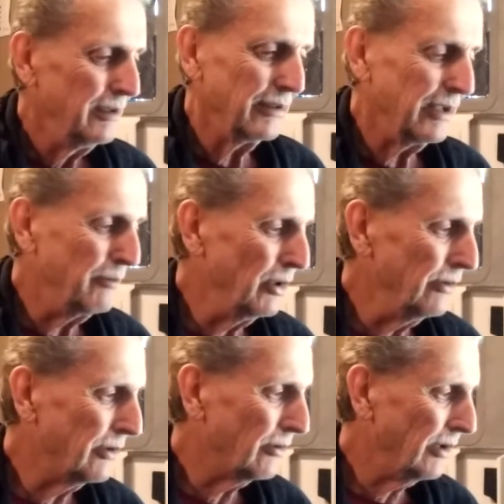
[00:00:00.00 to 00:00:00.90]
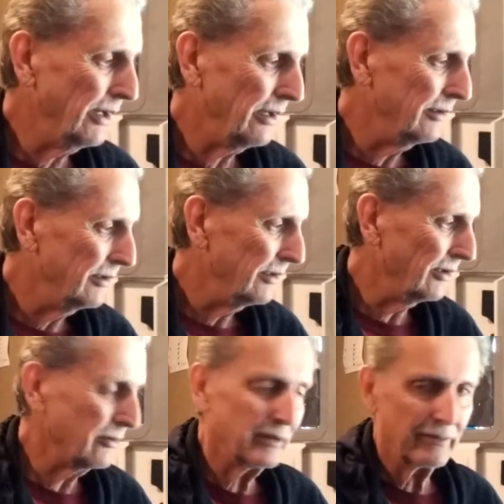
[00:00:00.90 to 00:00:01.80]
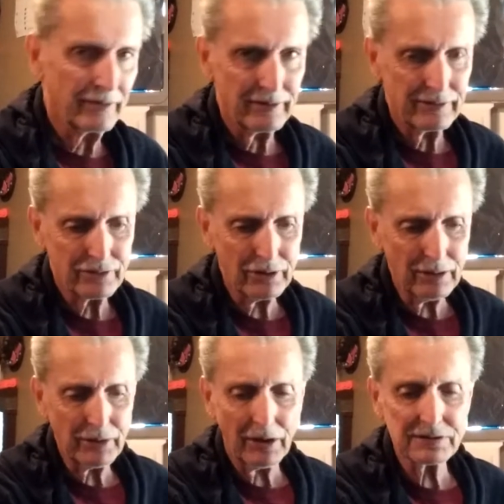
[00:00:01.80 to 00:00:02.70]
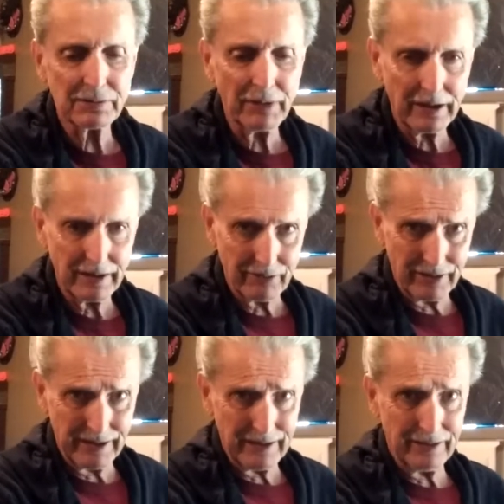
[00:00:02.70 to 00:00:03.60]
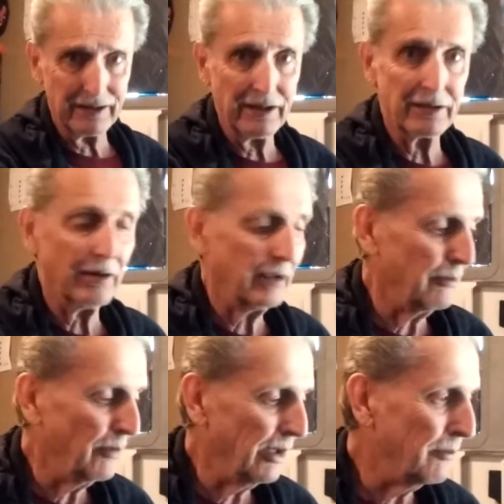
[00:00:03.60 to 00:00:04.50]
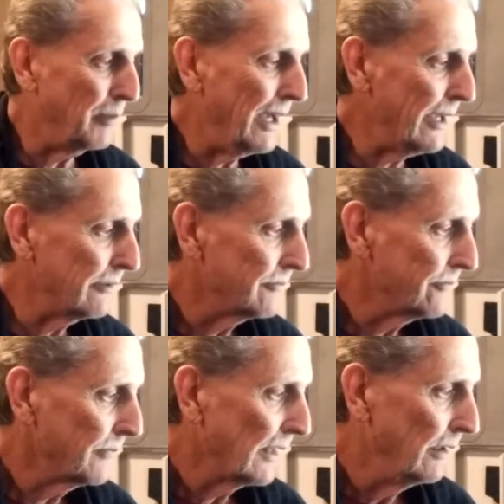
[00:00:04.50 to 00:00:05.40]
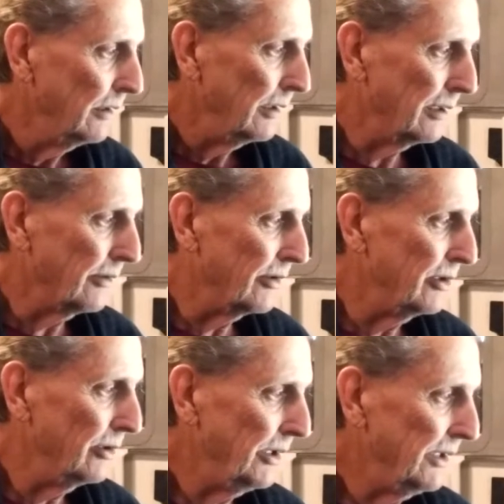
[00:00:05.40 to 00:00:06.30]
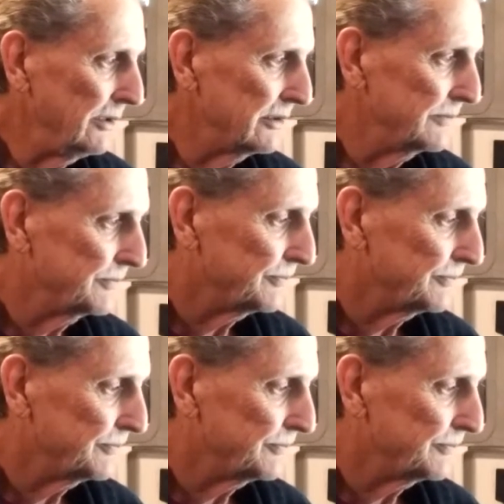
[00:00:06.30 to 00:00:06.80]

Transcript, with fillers: You know, they move it around. You know, Trump talks about it every now and then, getting all that money back into the U.S.